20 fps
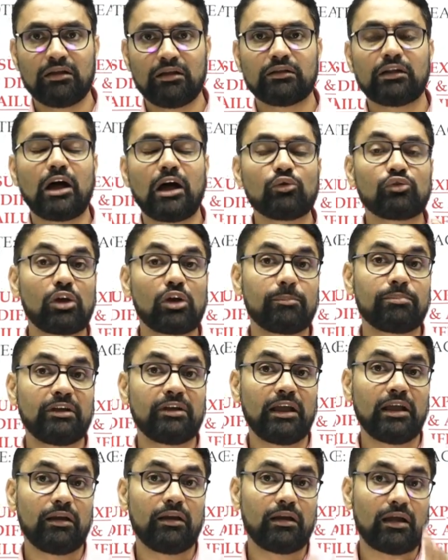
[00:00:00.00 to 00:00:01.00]
and out of
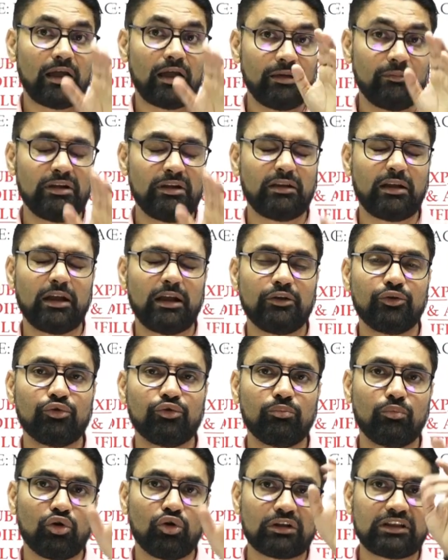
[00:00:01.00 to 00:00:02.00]
10, I will tell you,
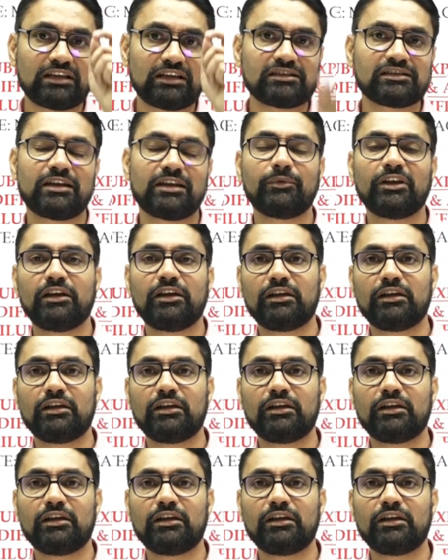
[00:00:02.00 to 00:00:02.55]
more than 7,